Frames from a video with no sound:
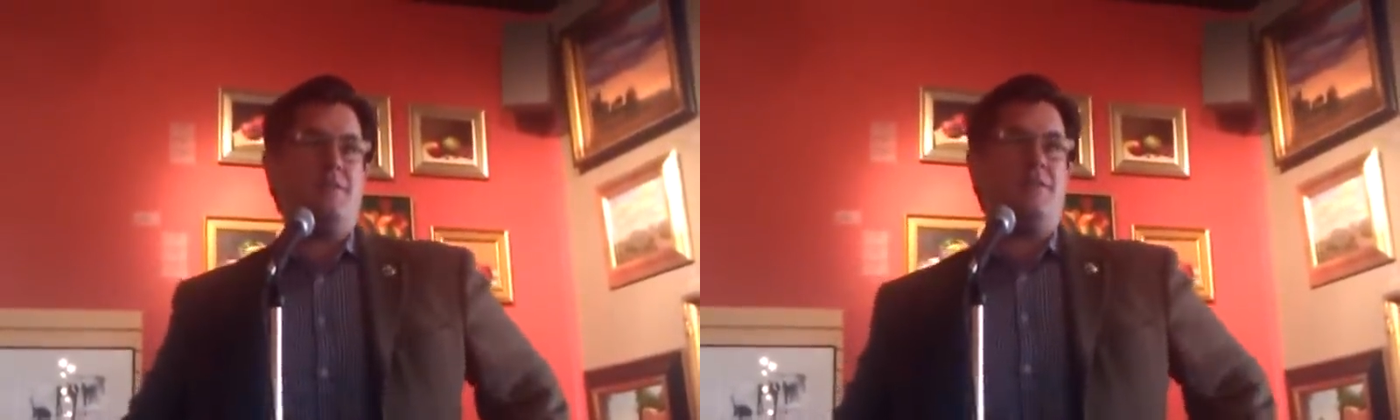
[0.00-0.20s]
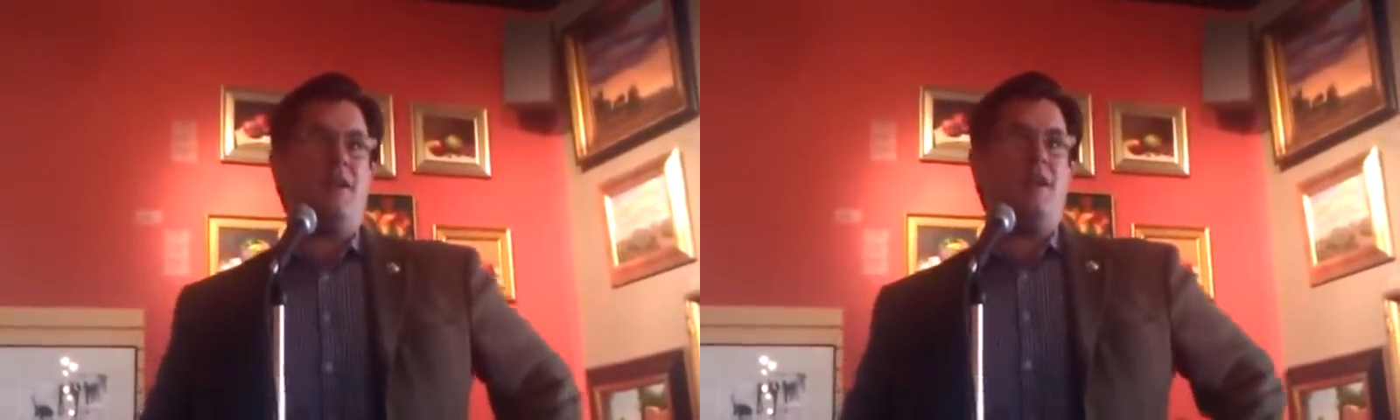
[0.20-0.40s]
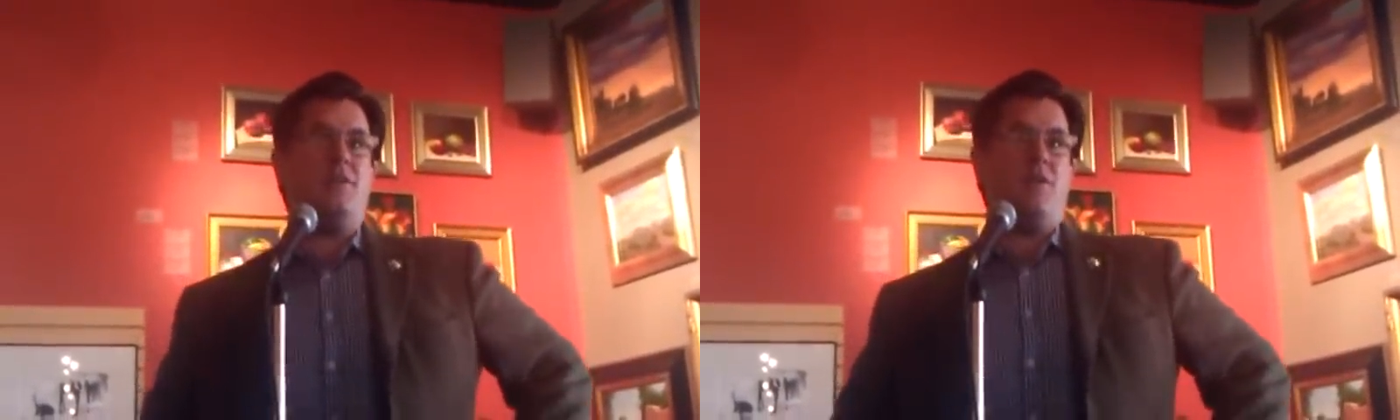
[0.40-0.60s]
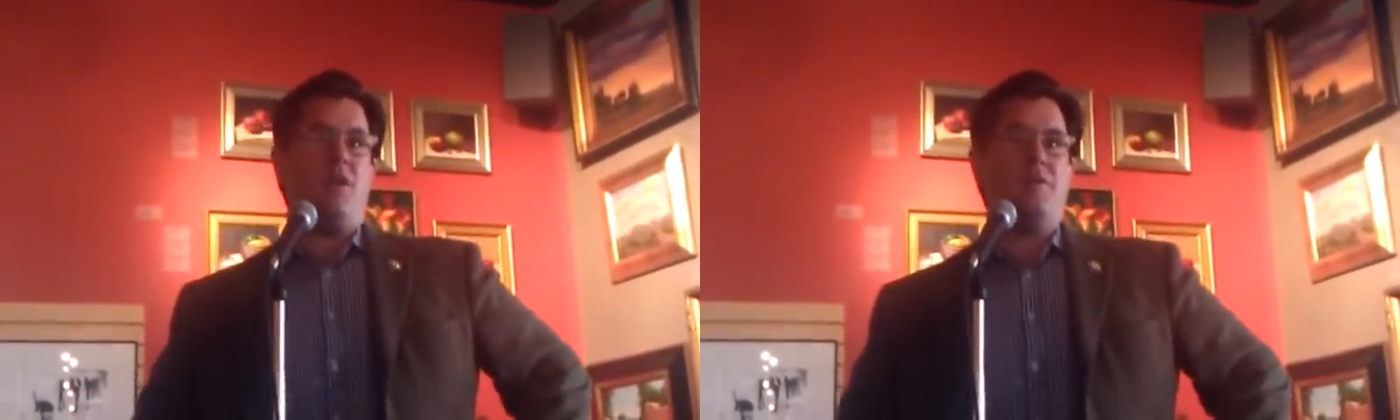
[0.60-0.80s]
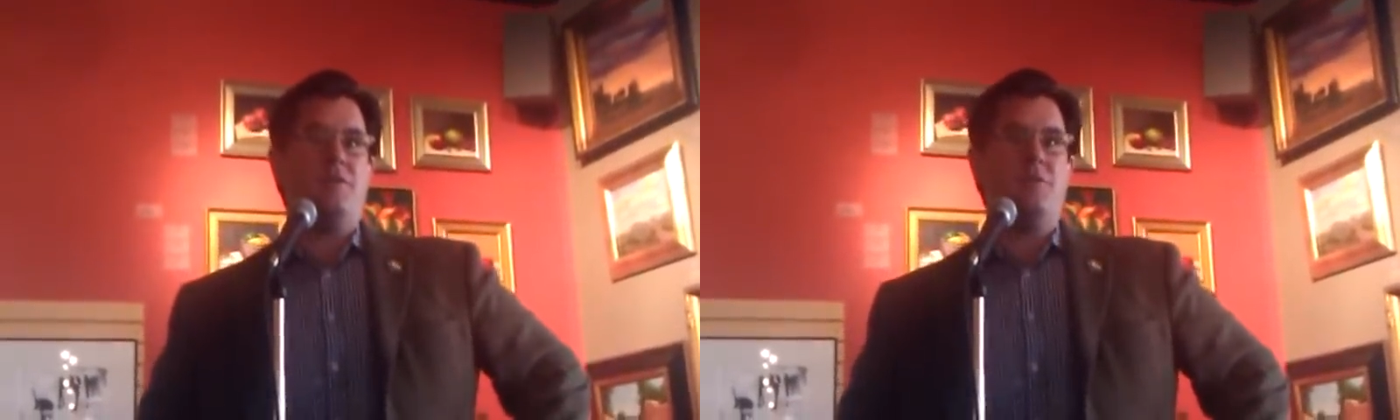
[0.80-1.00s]
and signed a
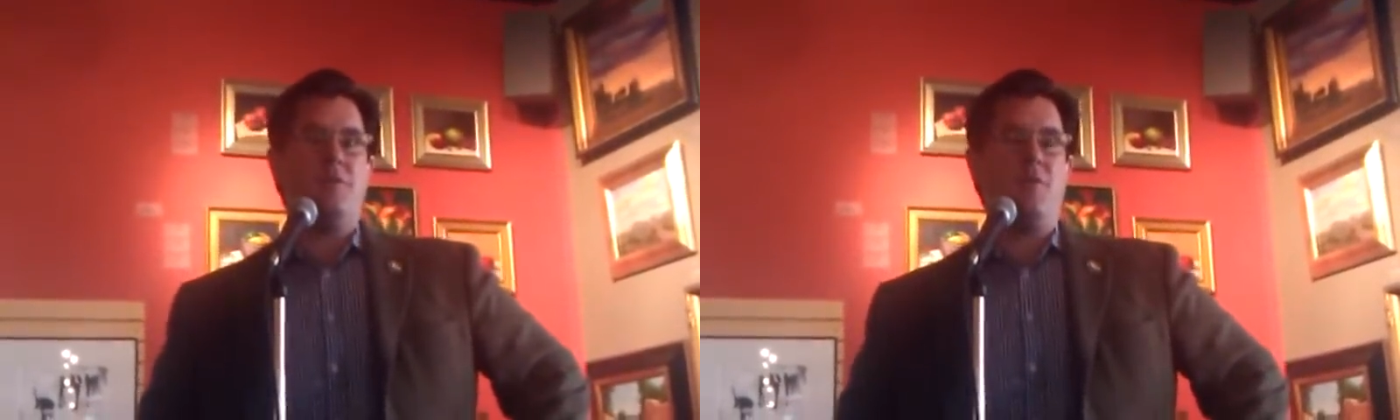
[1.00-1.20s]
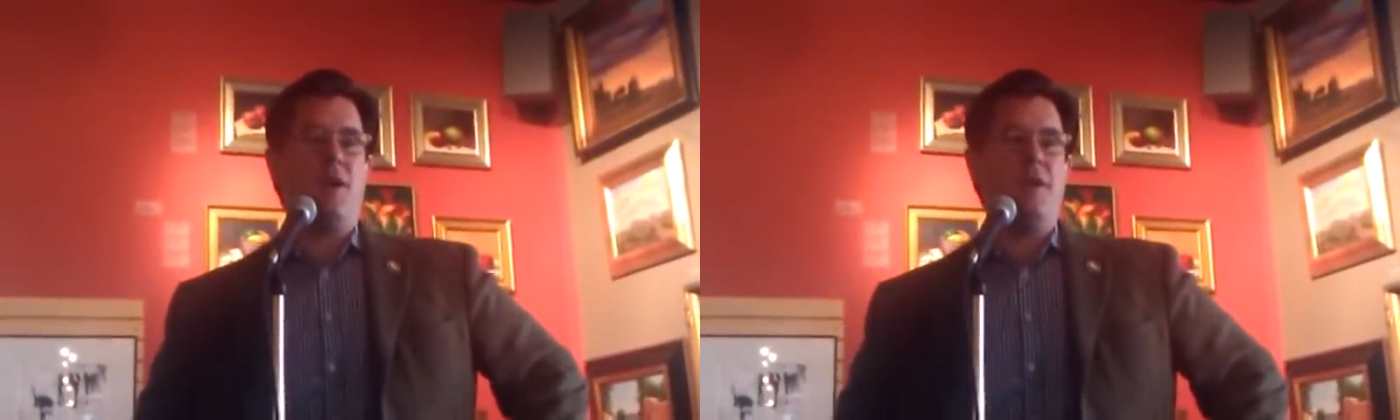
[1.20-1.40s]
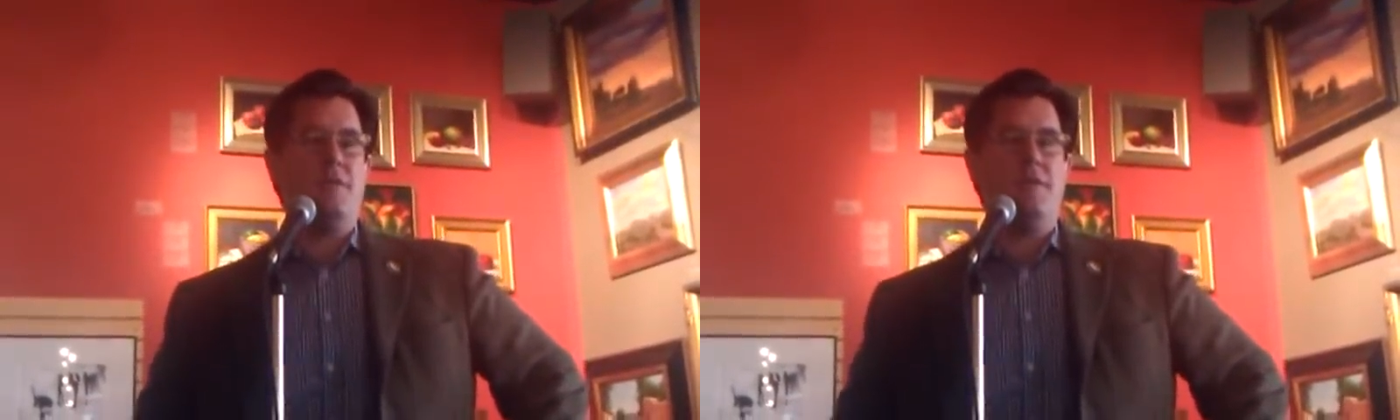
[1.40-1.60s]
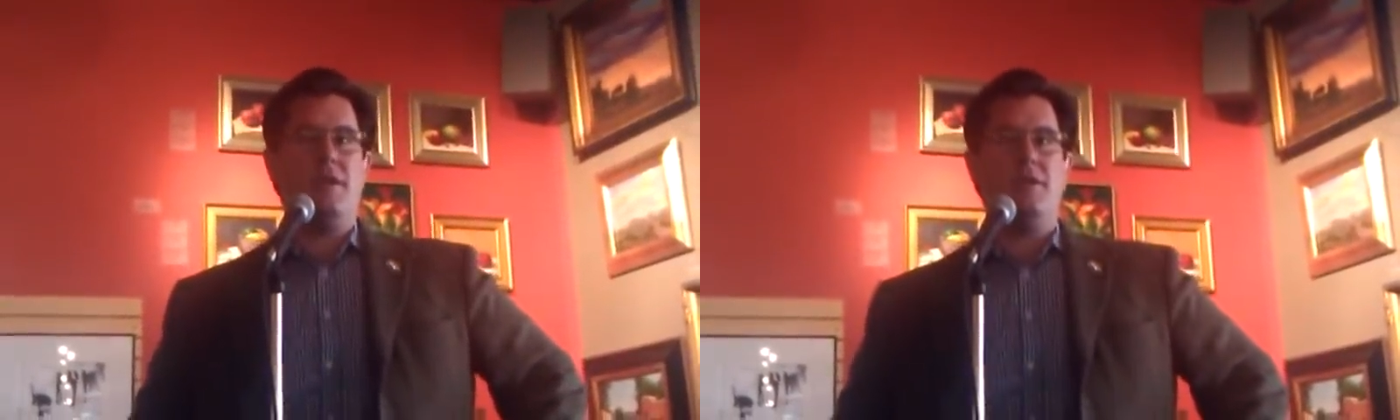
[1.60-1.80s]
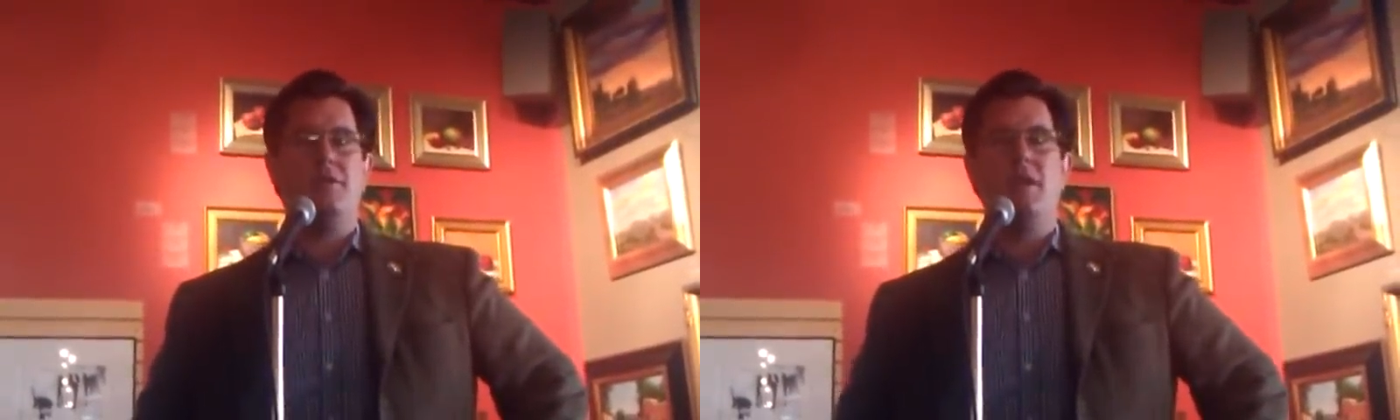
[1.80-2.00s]
law to require these
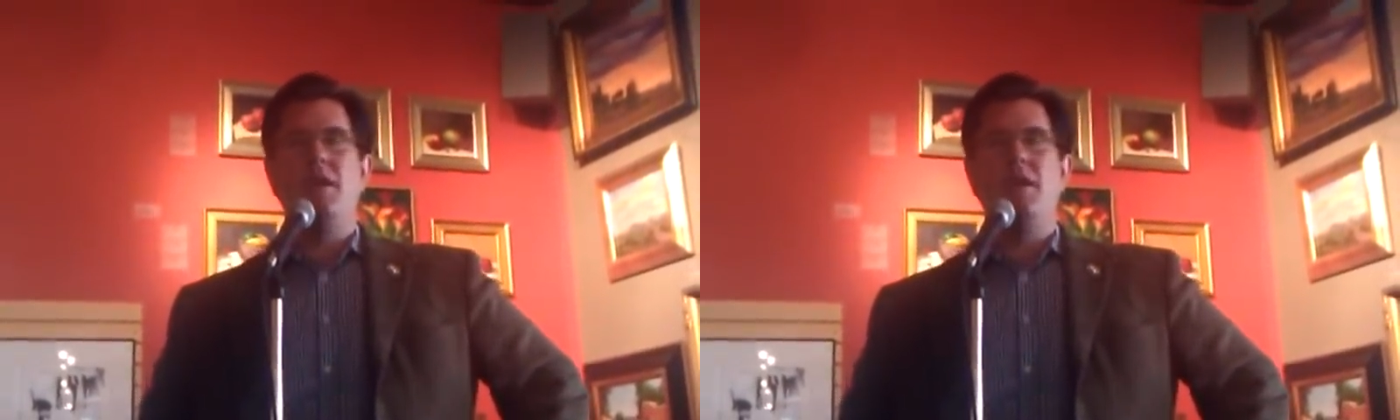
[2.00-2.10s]
things.